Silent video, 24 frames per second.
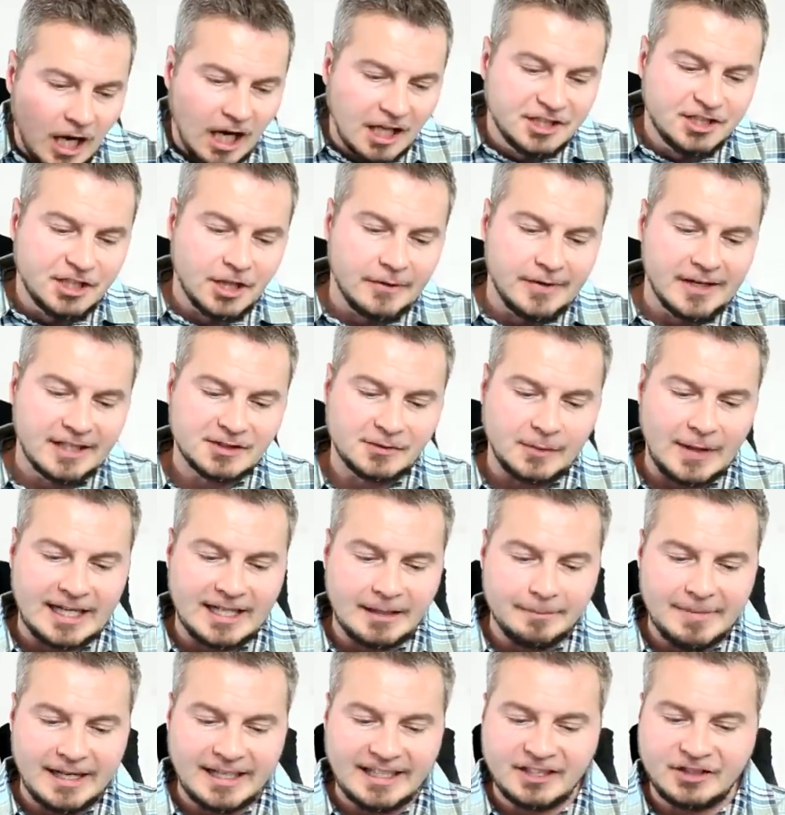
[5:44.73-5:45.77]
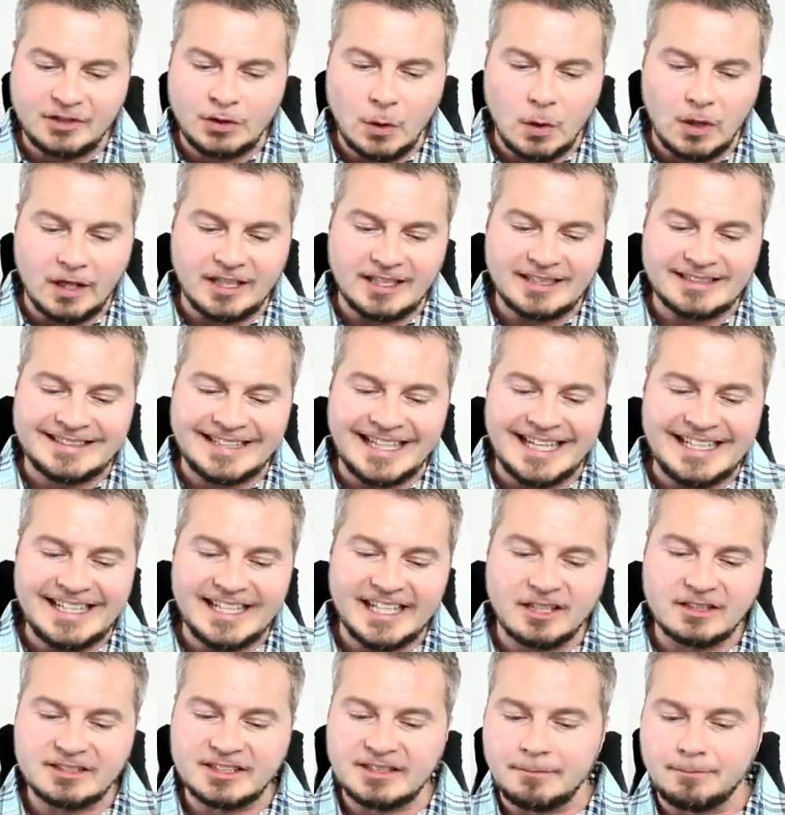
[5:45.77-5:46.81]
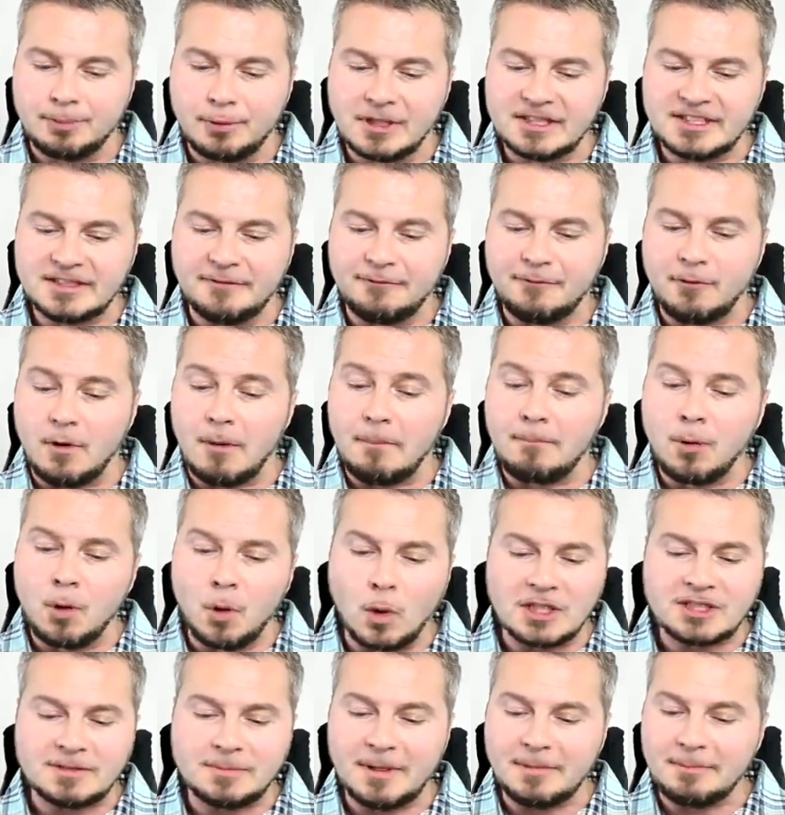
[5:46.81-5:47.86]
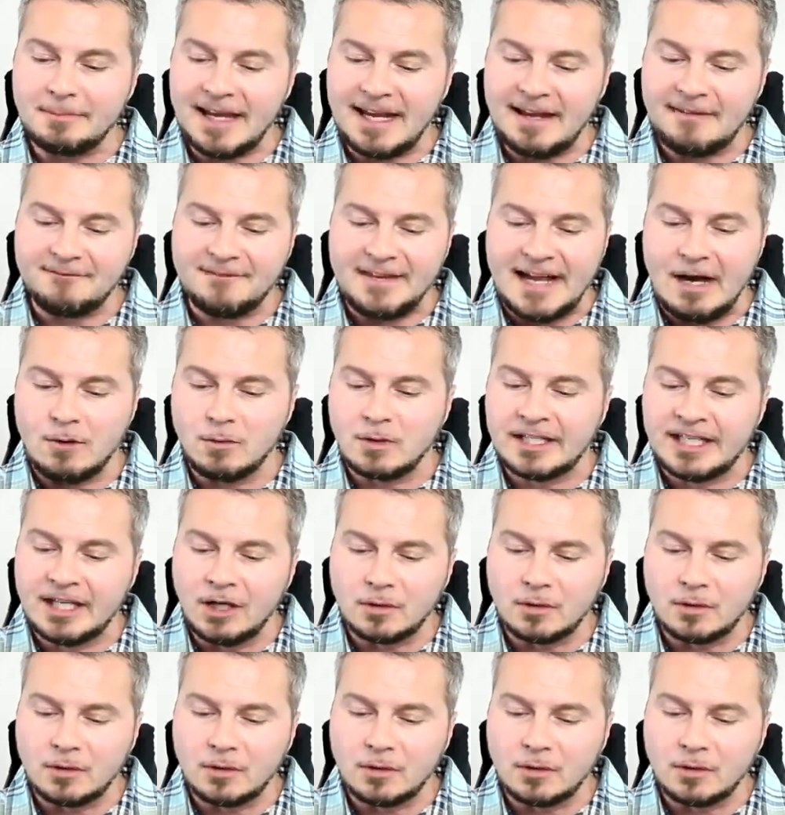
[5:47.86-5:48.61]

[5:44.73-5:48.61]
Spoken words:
A jury has recommended 210 years in prison for a Portsmouth man found